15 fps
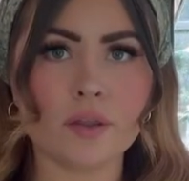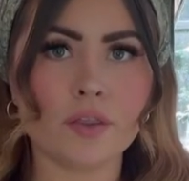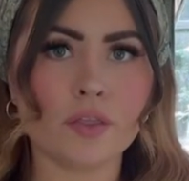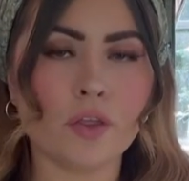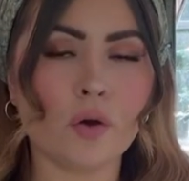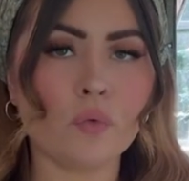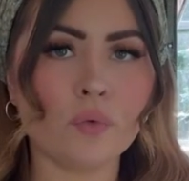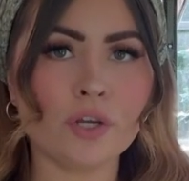
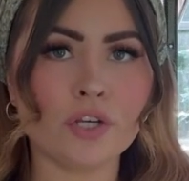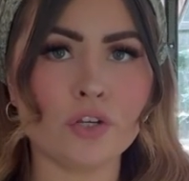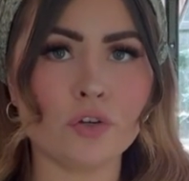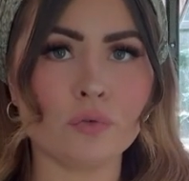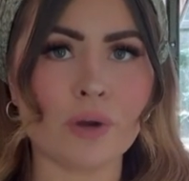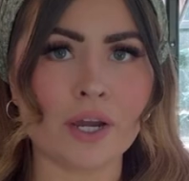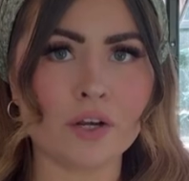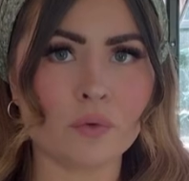Though we
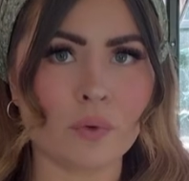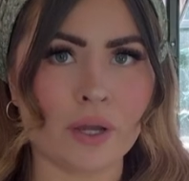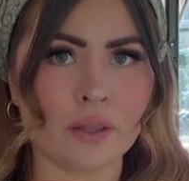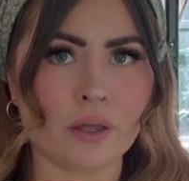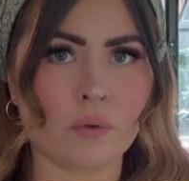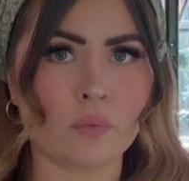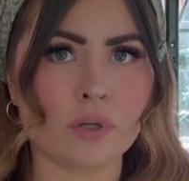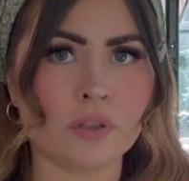knew right away
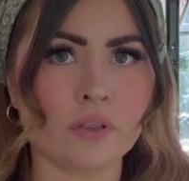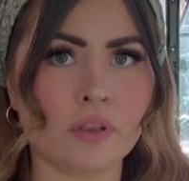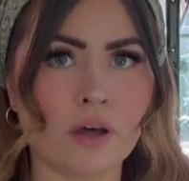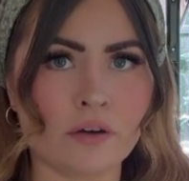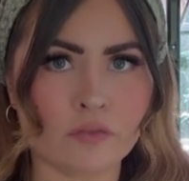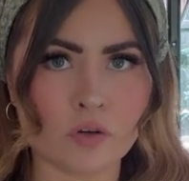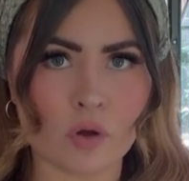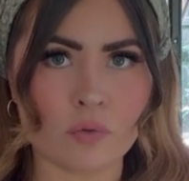that we
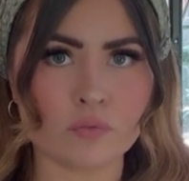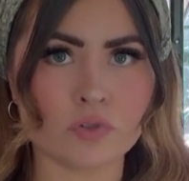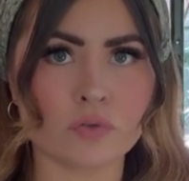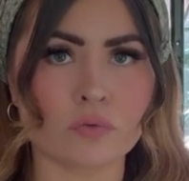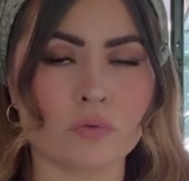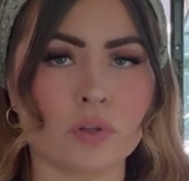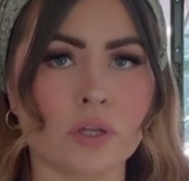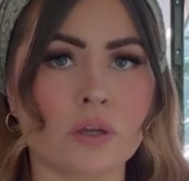loved
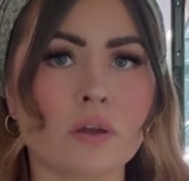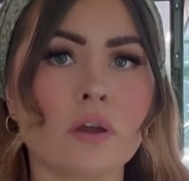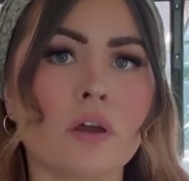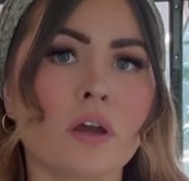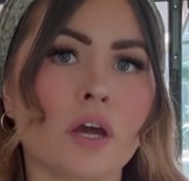homeschooling,